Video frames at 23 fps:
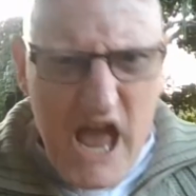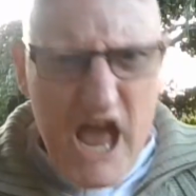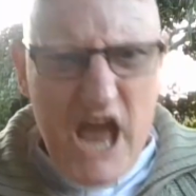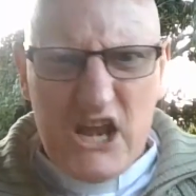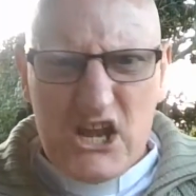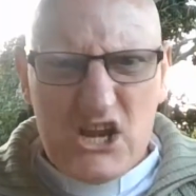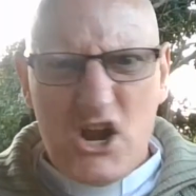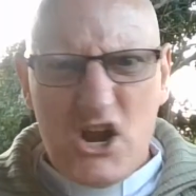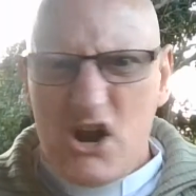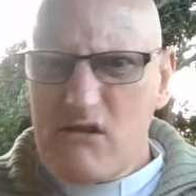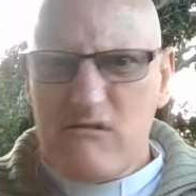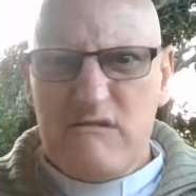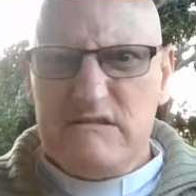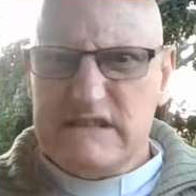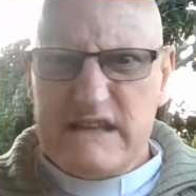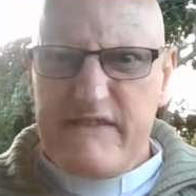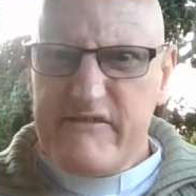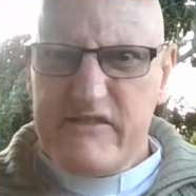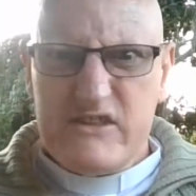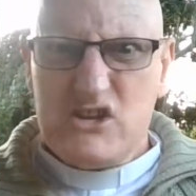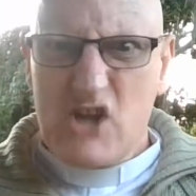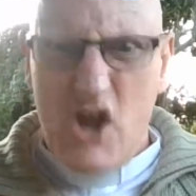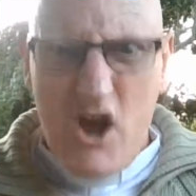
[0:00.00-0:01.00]
And you don't always
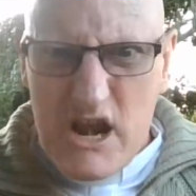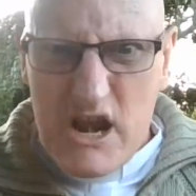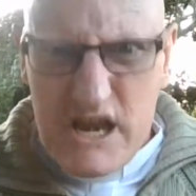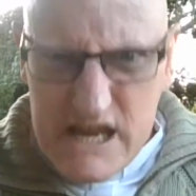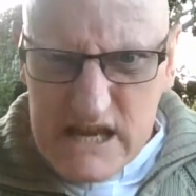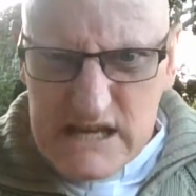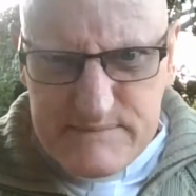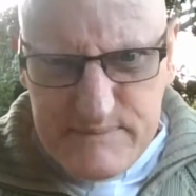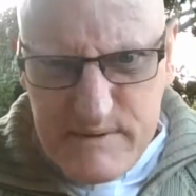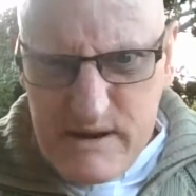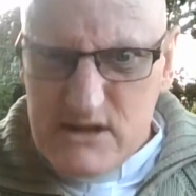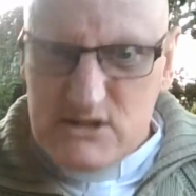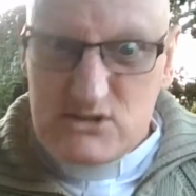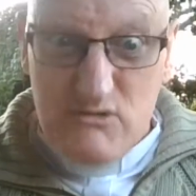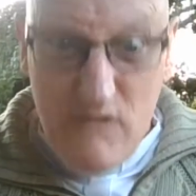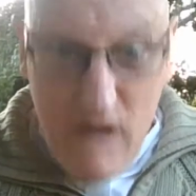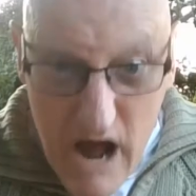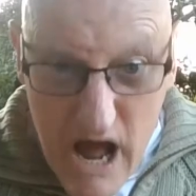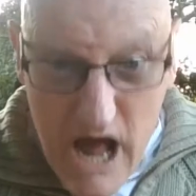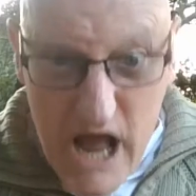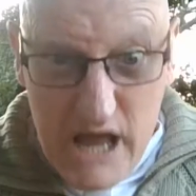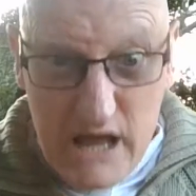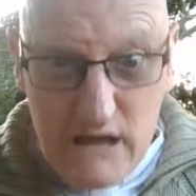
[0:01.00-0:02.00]
have this holy experience.
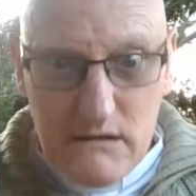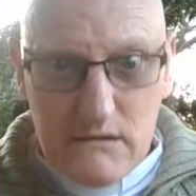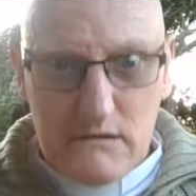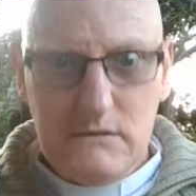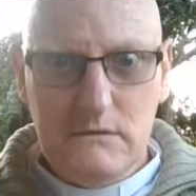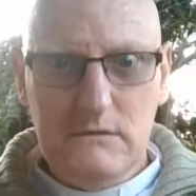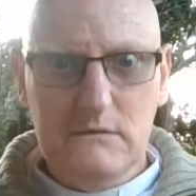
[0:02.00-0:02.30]
Why?